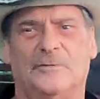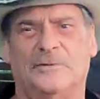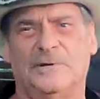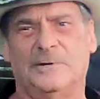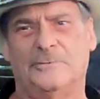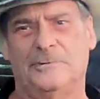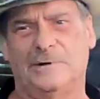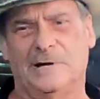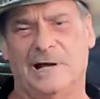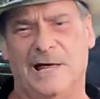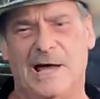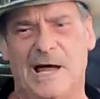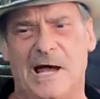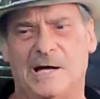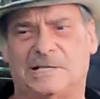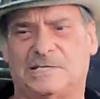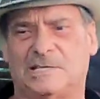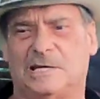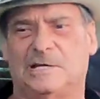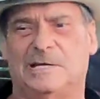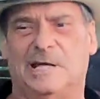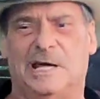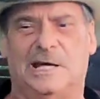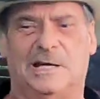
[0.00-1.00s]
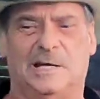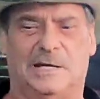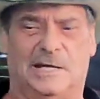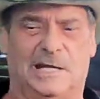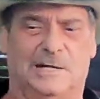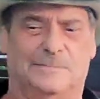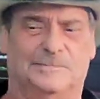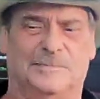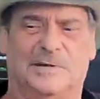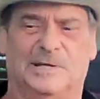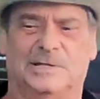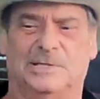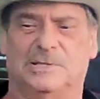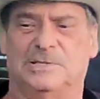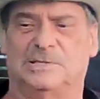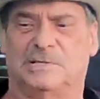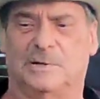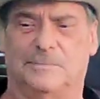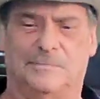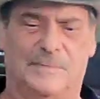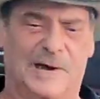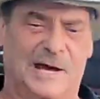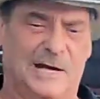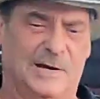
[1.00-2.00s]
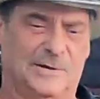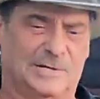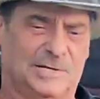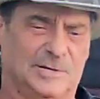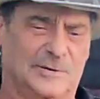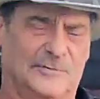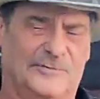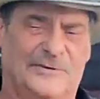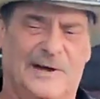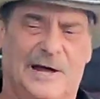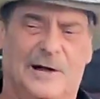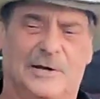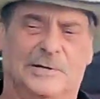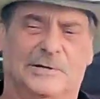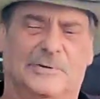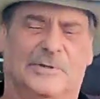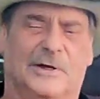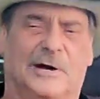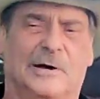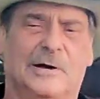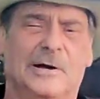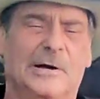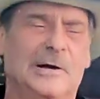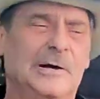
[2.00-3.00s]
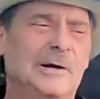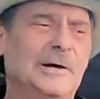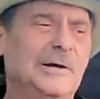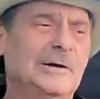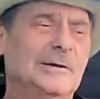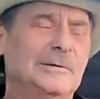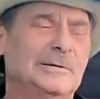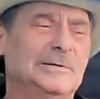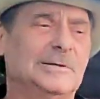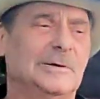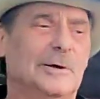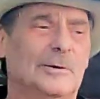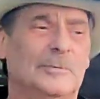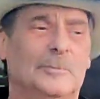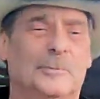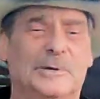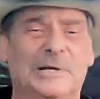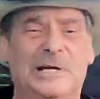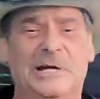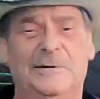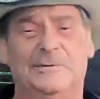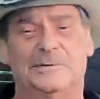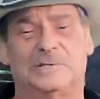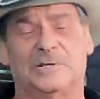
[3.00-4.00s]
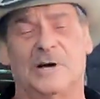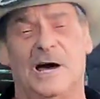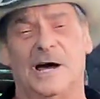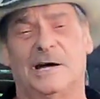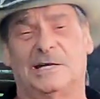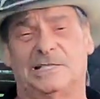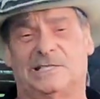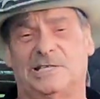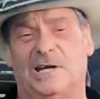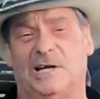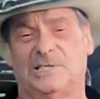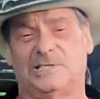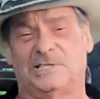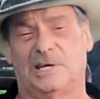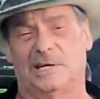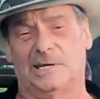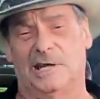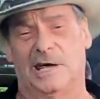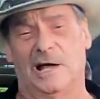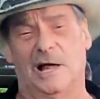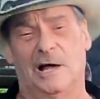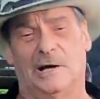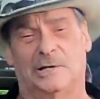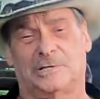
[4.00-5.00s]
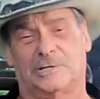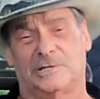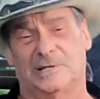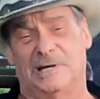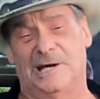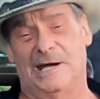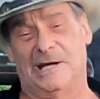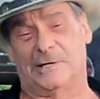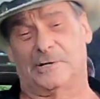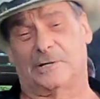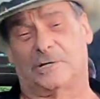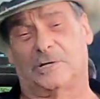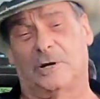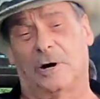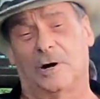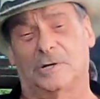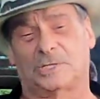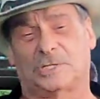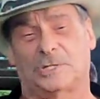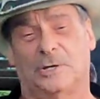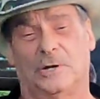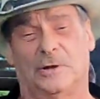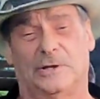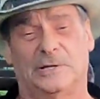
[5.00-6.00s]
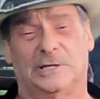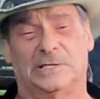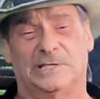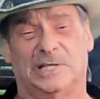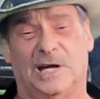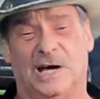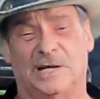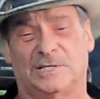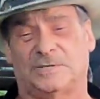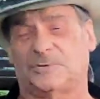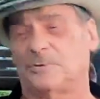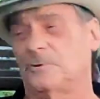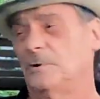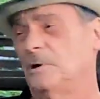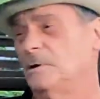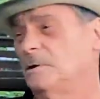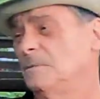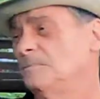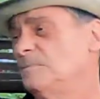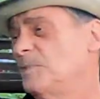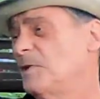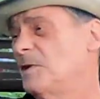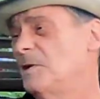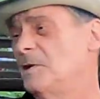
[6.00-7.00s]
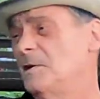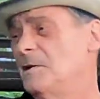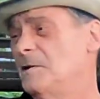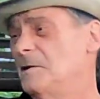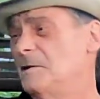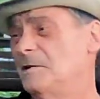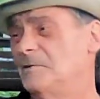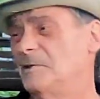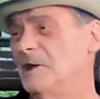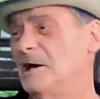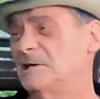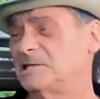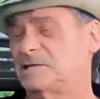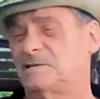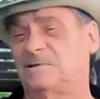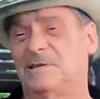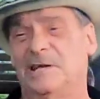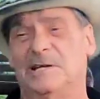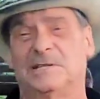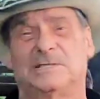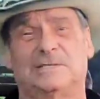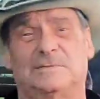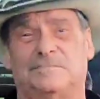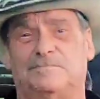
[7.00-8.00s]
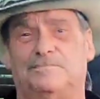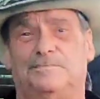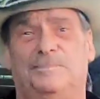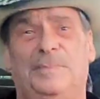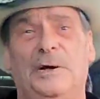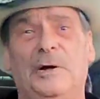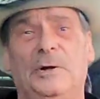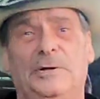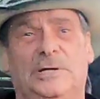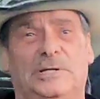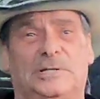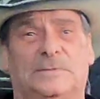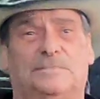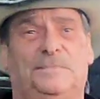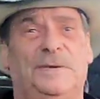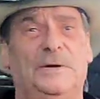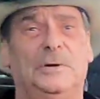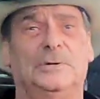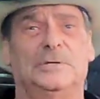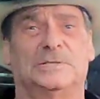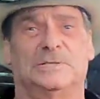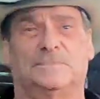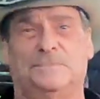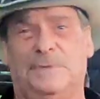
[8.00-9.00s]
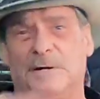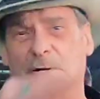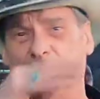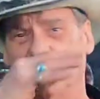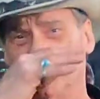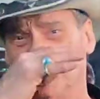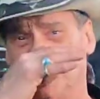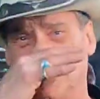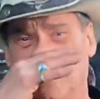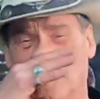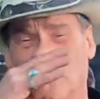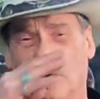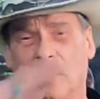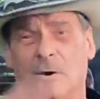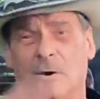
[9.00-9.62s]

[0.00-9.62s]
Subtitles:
up and relax and use the medical value? We didn't even touched on the agricultural, industrial. That's billions.